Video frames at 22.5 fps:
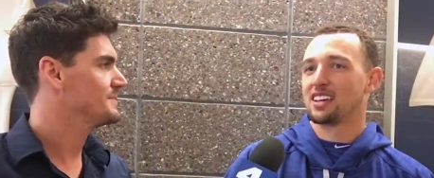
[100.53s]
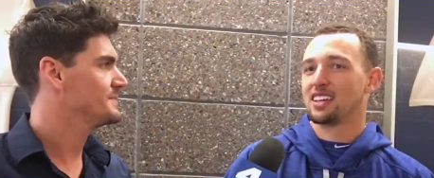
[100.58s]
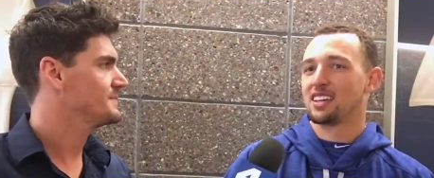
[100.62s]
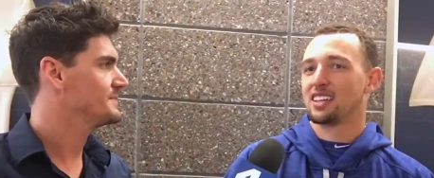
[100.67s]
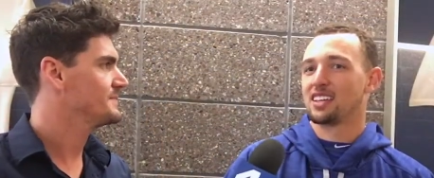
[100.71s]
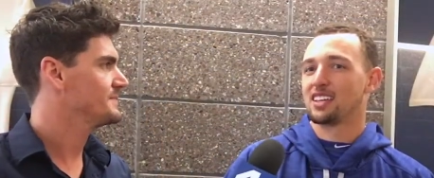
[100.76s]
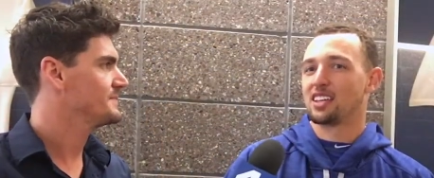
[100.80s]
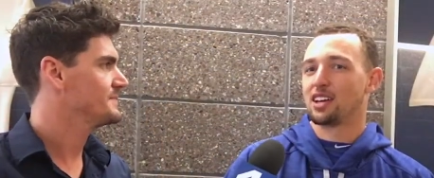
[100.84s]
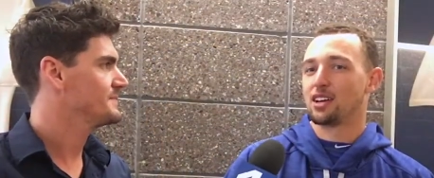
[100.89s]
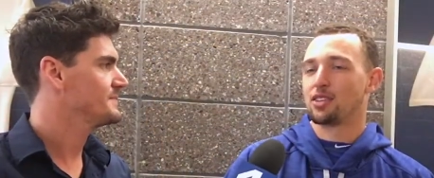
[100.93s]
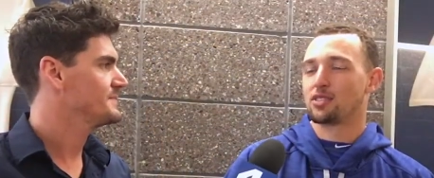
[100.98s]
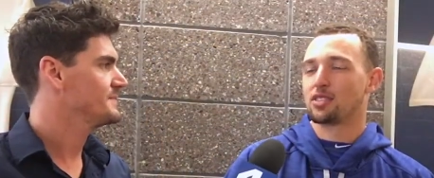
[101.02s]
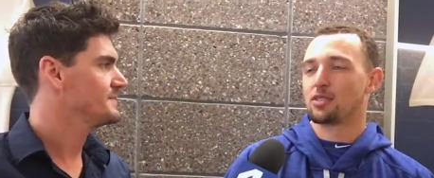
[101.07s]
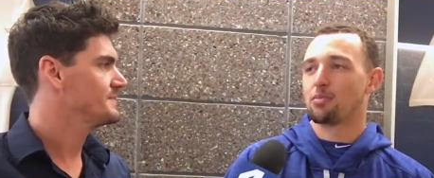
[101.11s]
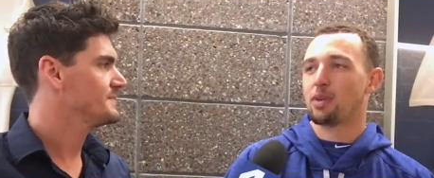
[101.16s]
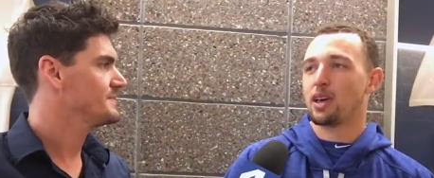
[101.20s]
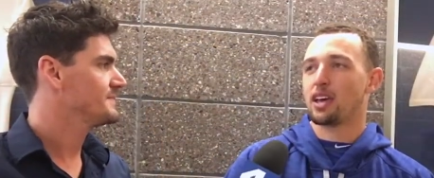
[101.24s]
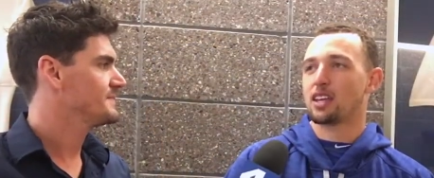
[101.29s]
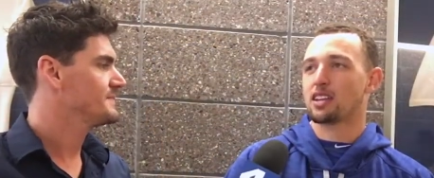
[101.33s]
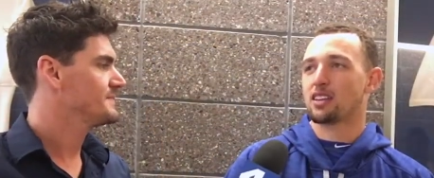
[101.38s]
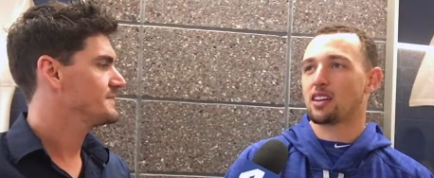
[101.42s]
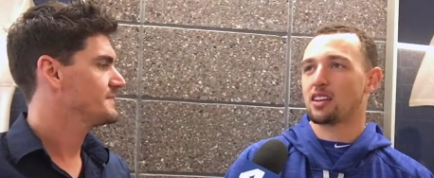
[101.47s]
Speaker 1: you know,
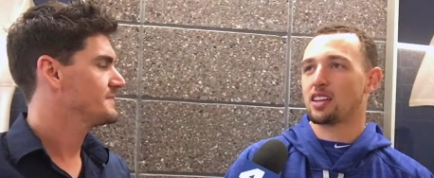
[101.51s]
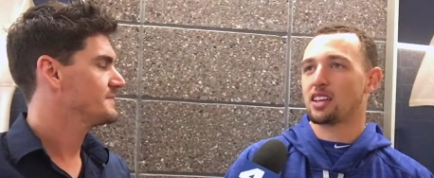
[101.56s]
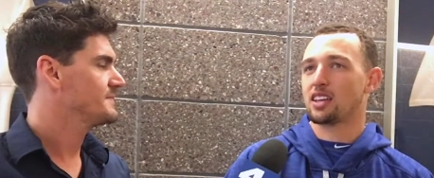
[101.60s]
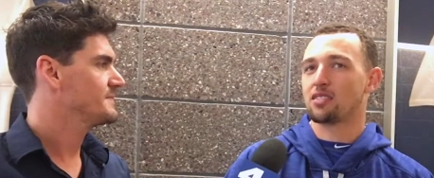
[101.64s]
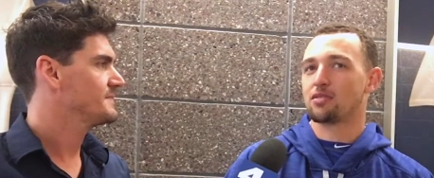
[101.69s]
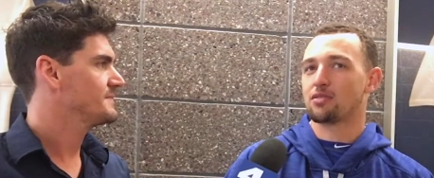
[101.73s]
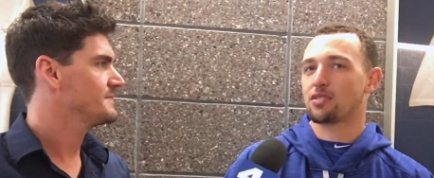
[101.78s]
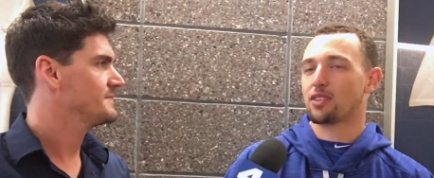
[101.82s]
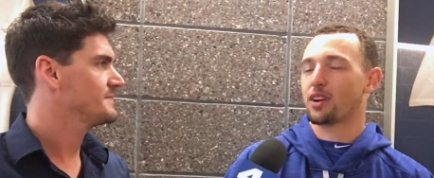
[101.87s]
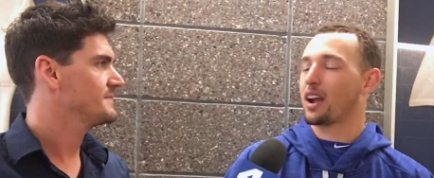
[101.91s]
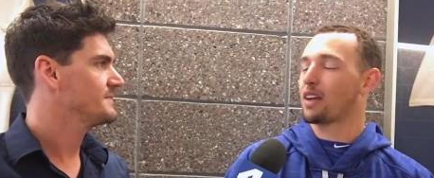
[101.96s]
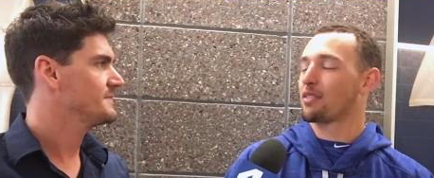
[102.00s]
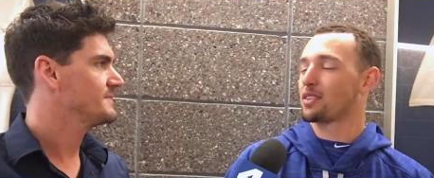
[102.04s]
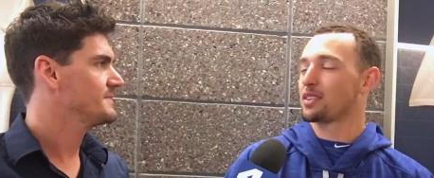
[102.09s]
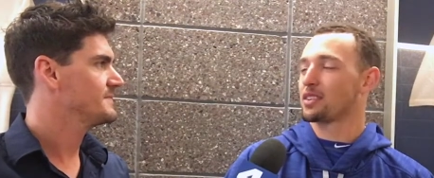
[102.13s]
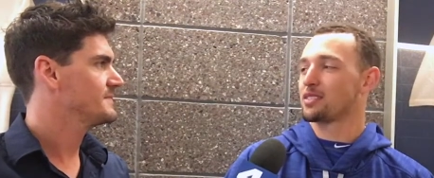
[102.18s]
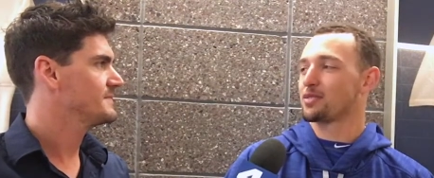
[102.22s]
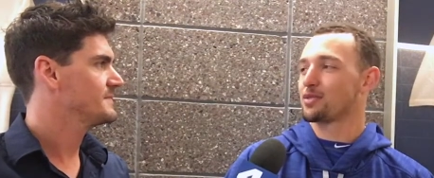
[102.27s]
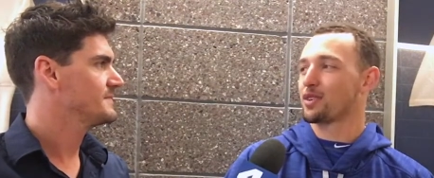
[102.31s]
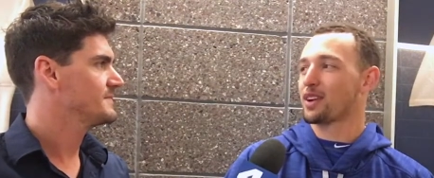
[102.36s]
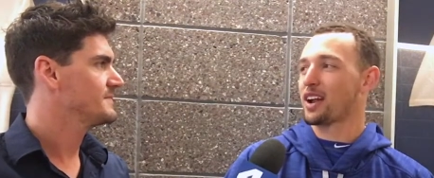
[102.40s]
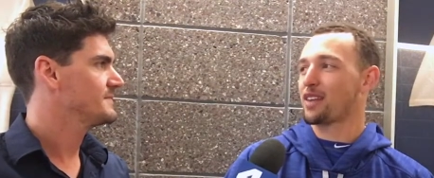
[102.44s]
depend on him for every
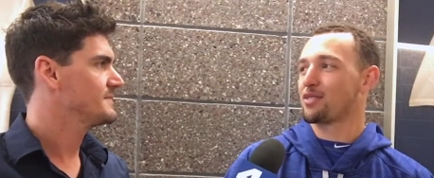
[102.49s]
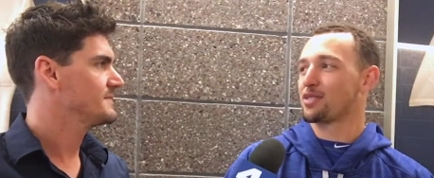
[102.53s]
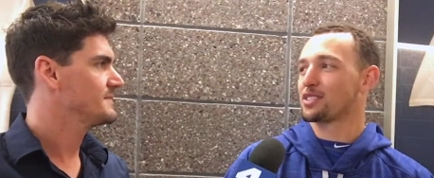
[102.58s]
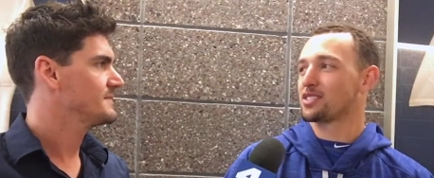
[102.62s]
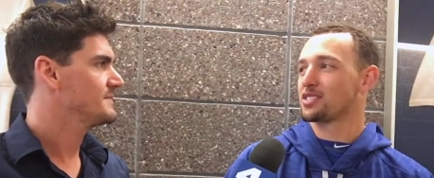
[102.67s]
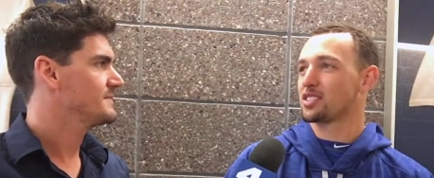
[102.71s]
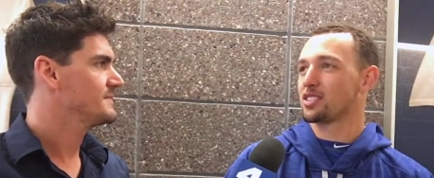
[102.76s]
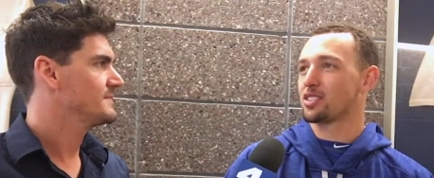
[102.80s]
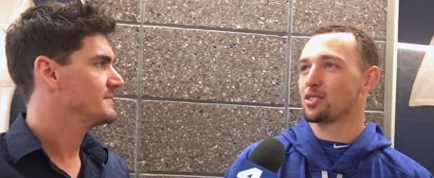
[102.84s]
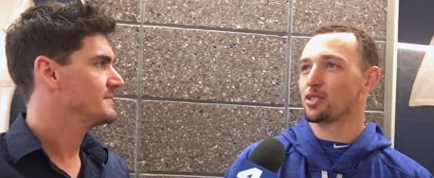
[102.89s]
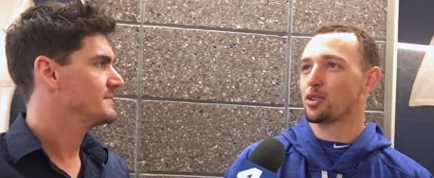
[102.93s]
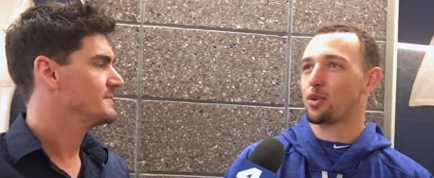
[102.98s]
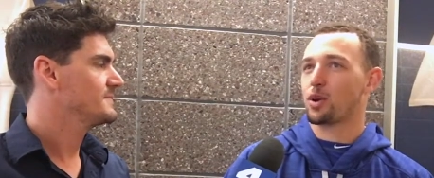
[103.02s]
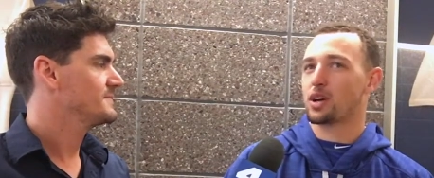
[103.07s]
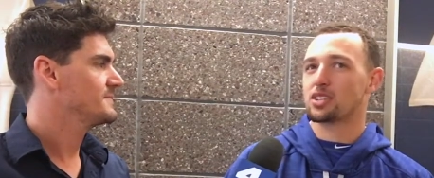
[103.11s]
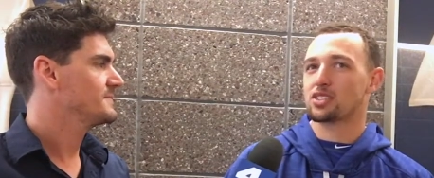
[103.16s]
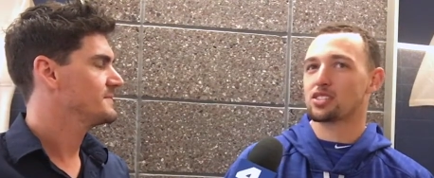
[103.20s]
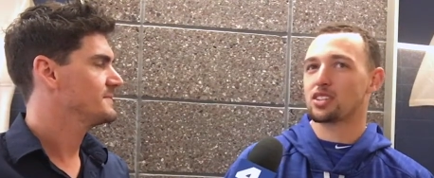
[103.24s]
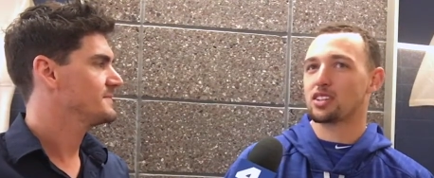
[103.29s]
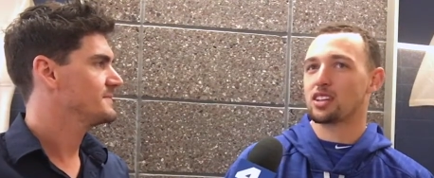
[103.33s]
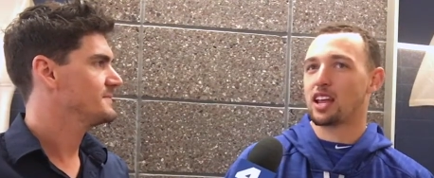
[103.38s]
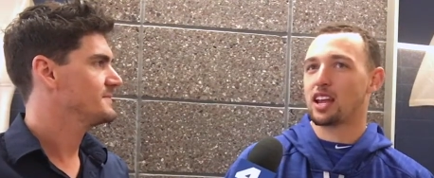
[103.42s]
for every single
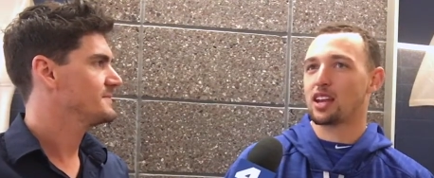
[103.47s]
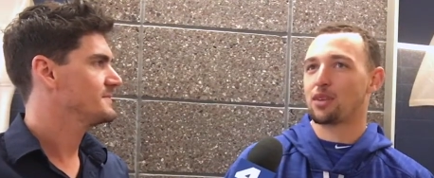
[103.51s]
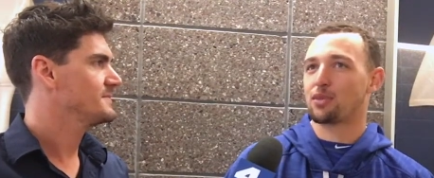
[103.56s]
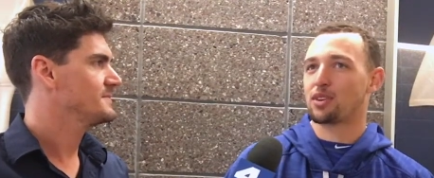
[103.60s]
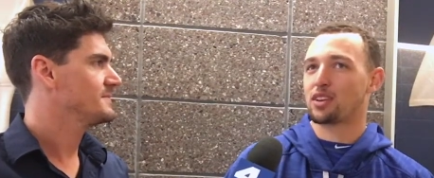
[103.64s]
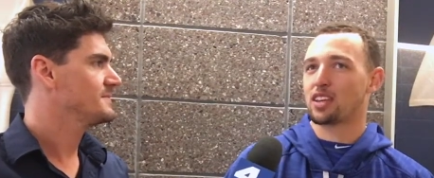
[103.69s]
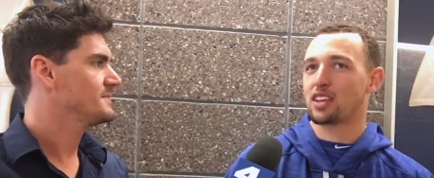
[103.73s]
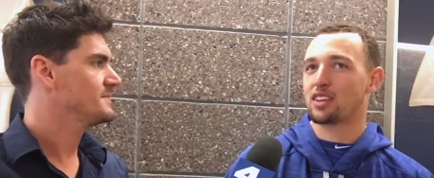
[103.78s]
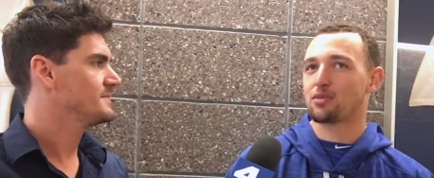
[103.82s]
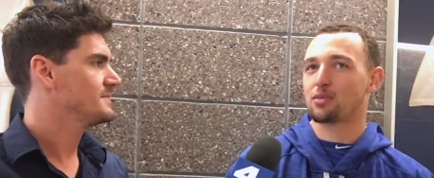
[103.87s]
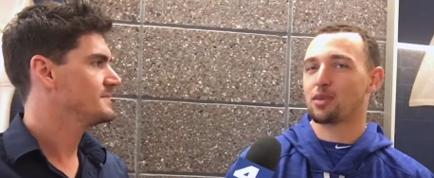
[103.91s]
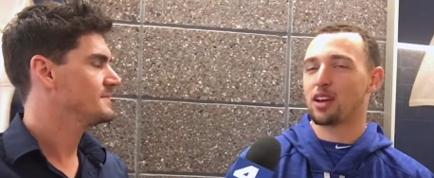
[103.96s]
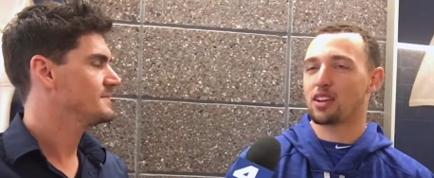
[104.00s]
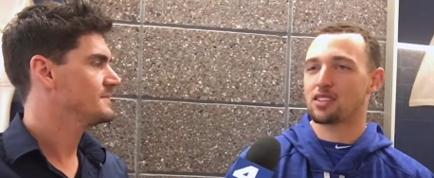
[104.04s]
question anyone give me.